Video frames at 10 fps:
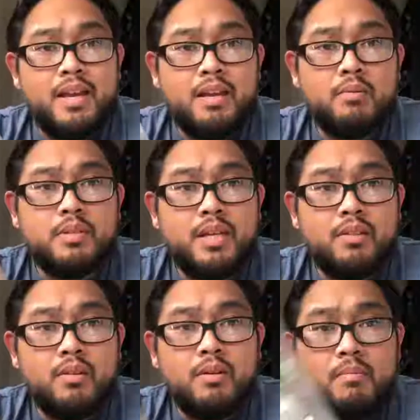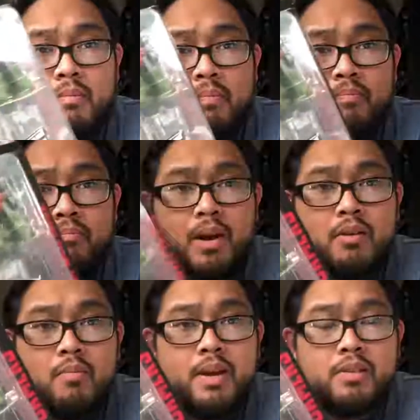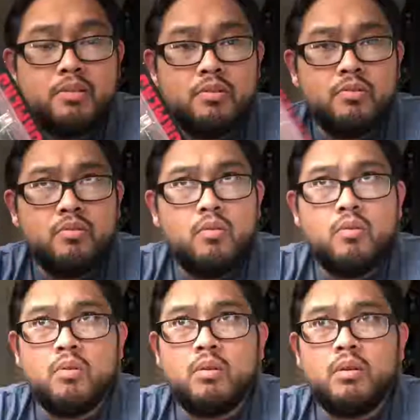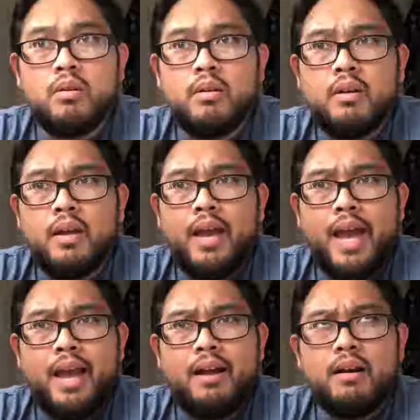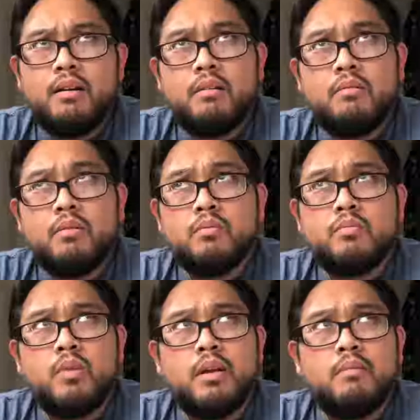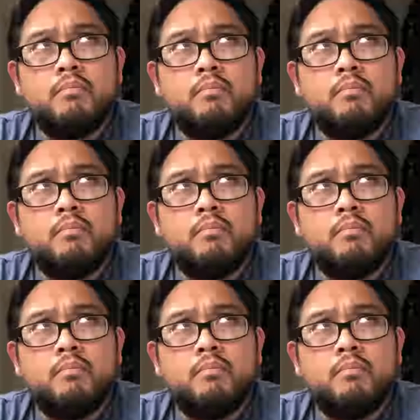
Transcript: it was either Micromasters or it was what?